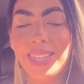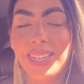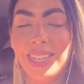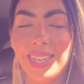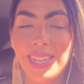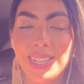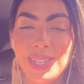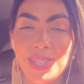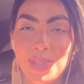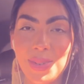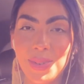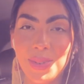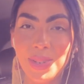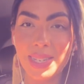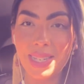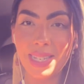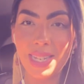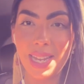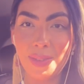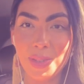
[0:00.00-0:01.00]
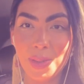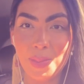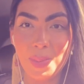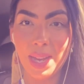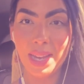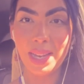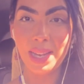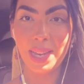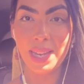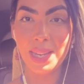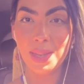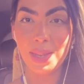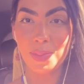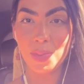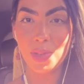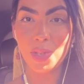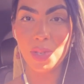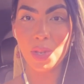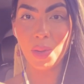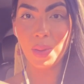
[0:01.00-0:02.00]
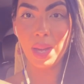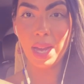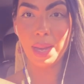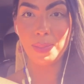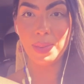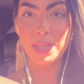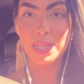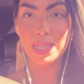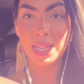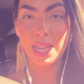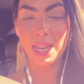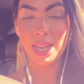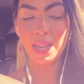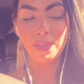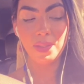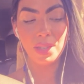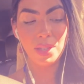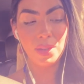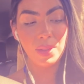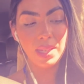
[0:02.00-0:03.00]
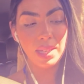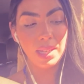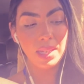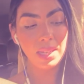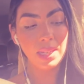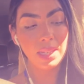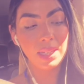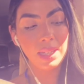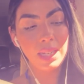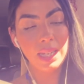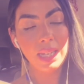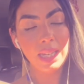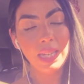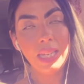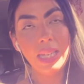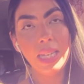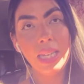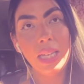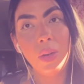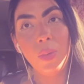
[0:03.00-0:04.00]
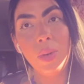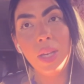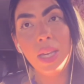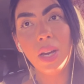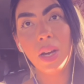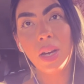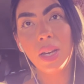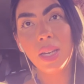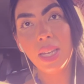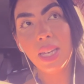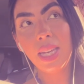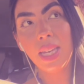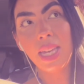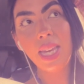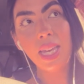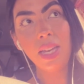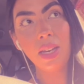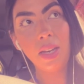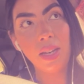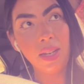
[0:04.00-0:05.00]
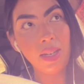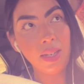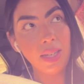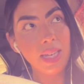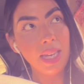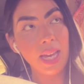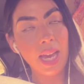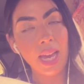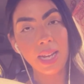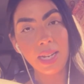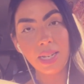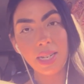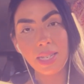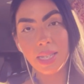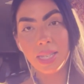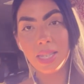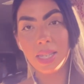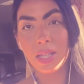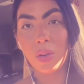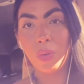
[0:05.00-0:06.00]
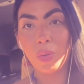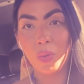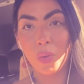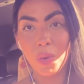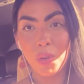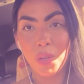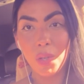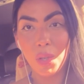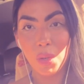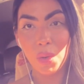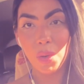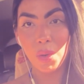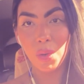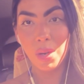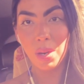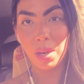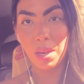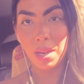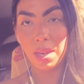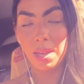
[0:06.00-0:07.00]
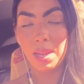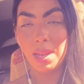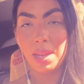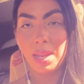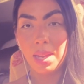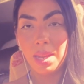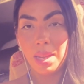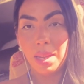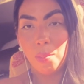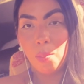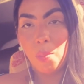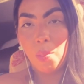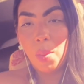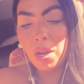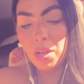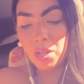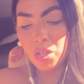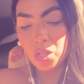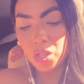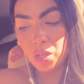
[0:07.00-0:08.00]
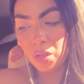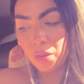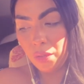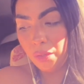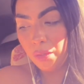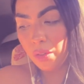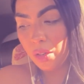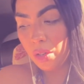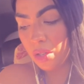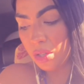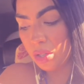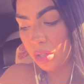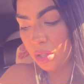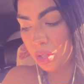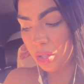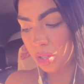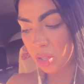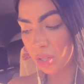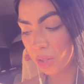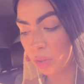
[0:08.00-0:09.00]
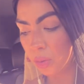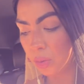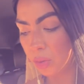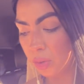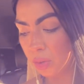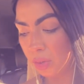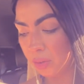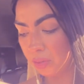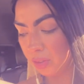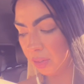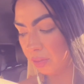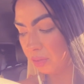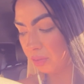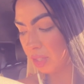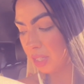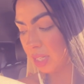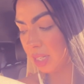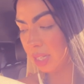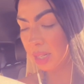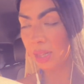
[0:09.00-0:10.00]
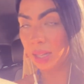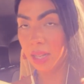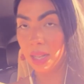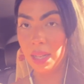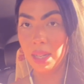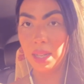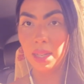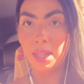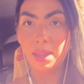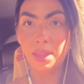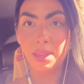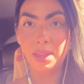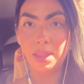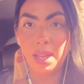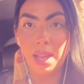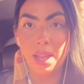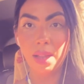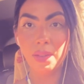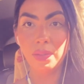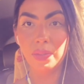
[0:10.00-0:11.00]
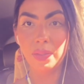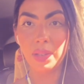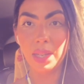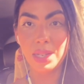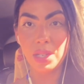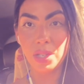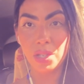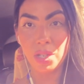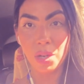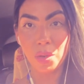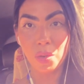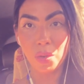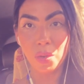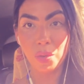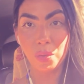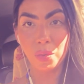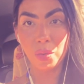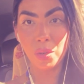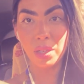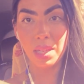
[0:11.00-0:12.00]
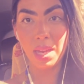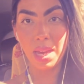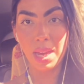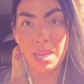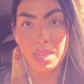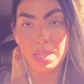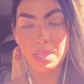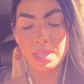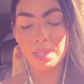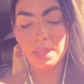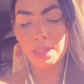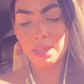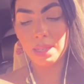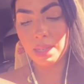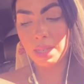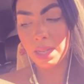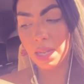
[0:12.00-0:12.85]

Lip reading: It's so good to have you back. I am so happy to have you here. We are here, yes, for your March 1st through the 15th love and general forecast.